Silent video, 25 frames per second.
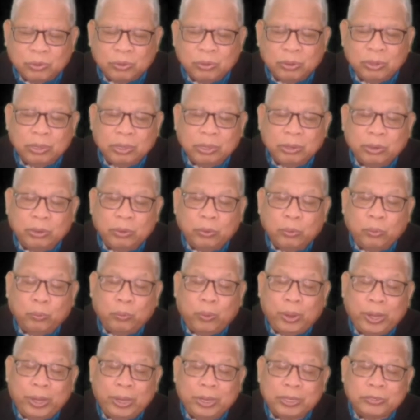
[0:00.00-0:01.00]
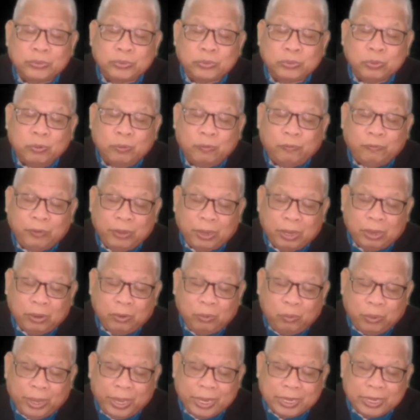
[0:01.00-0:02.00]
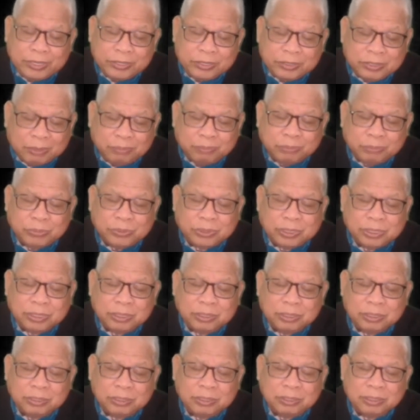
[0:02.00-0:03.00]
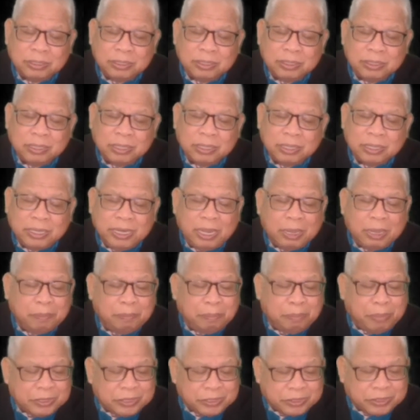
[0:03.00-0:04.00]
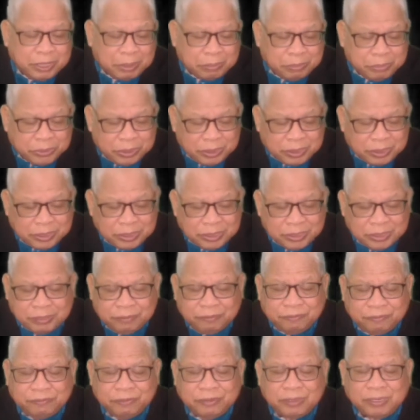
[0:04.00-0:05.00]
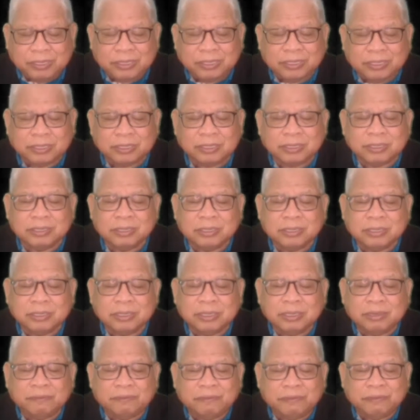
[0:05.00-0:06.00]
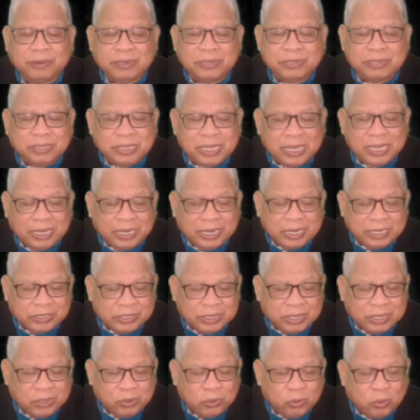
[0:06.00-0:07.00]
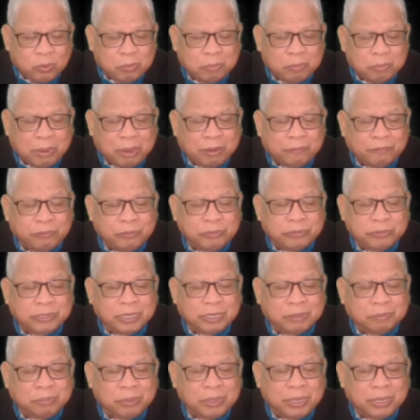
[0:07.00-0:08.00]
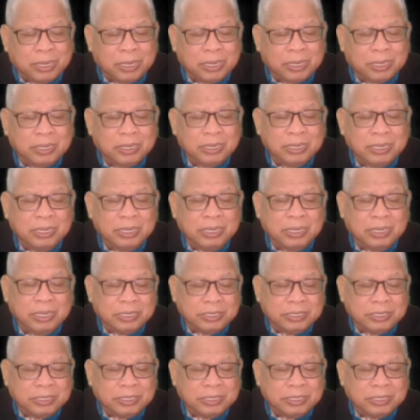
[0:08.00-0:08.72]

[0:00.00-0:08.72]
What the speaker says: So when a Sufi look at something, their perception is different. First thing, they see Law Mahfuz at play.